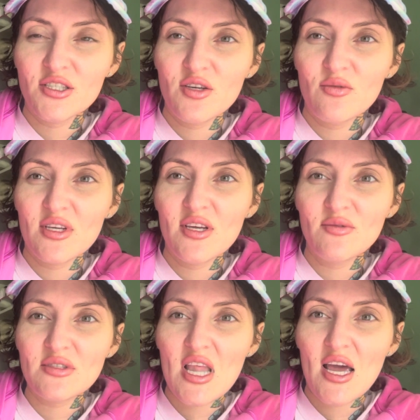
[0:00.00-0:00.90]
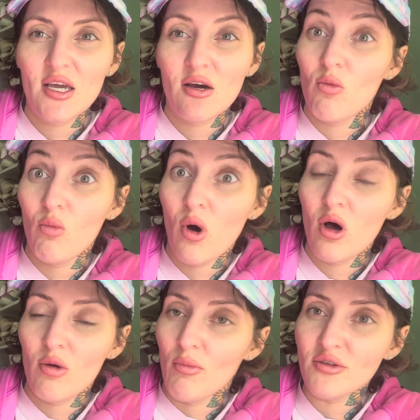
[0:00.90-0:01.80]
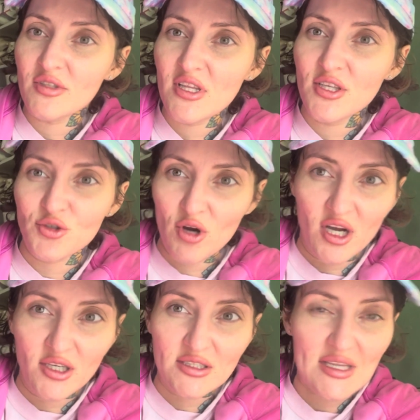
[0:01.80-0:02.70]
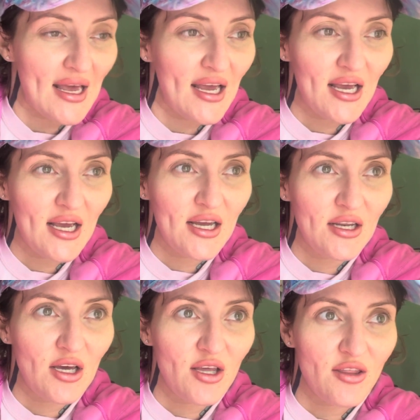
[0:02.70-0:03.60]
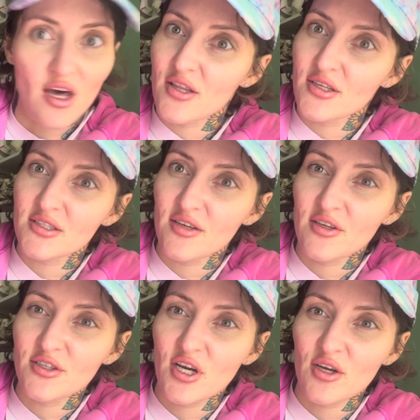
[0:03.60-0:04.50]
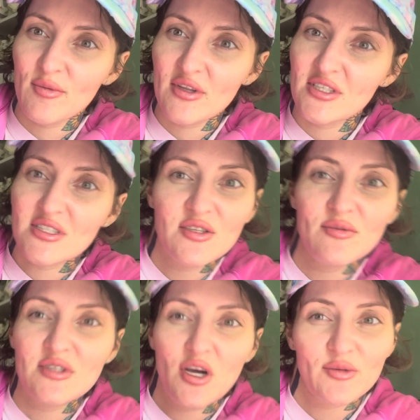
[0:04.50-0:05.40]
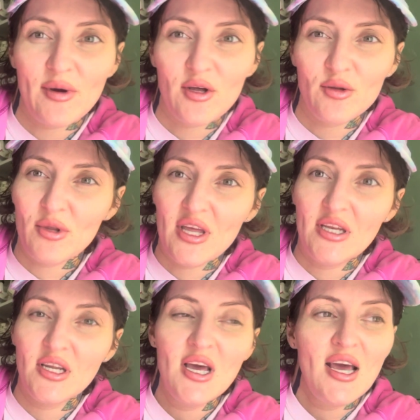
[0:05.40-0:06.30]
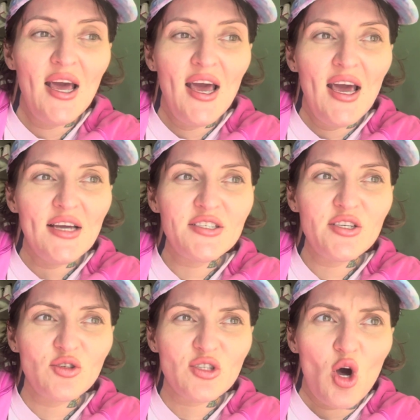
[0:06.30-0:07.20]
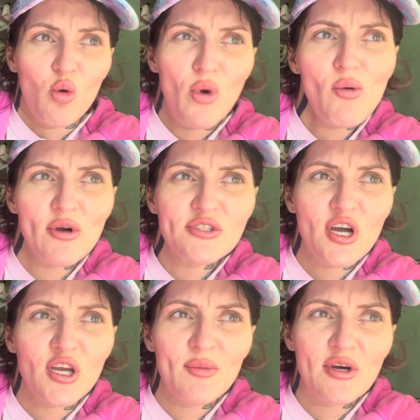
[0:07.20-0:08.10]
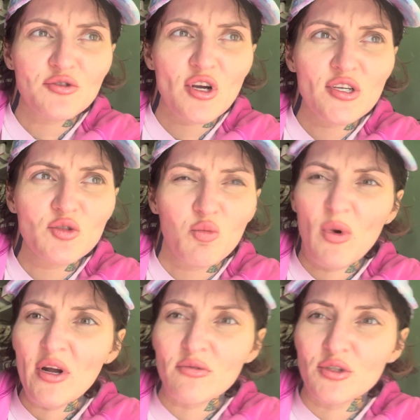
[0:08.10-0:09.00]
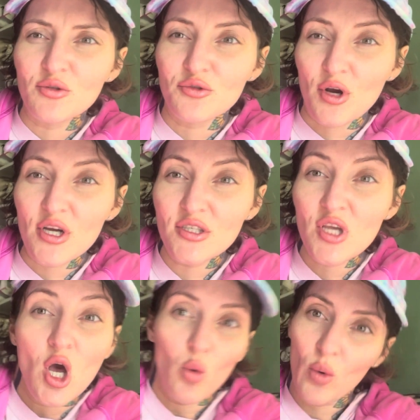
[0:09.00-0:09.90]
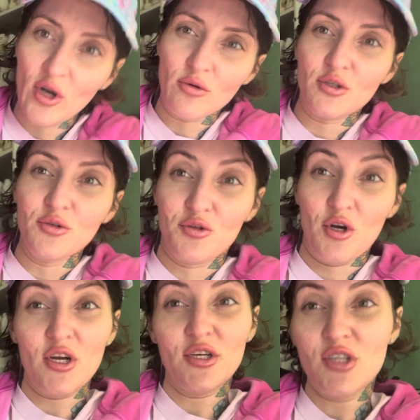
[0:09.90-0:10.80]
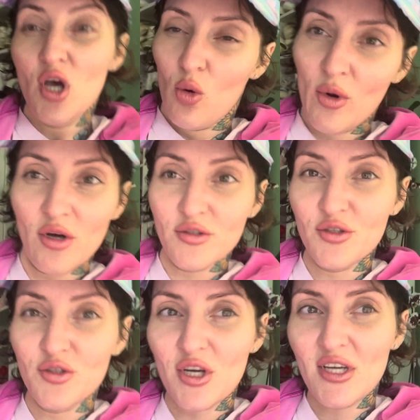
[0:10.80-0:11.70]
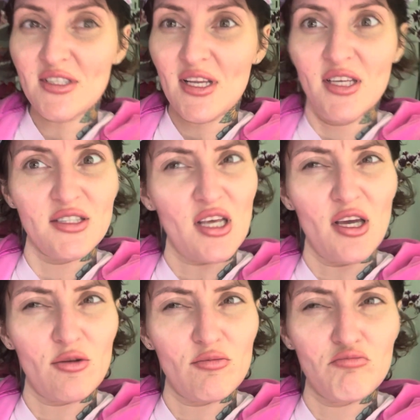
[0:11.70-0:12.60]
he was like, well, mostly the drugs and the other stuff that you're talking about that doesn't need to be talked about on the plane. And she goes, we weren't talking about drugs. We don't do drugs. We don't do drugs. We don't do drugs. And he's like,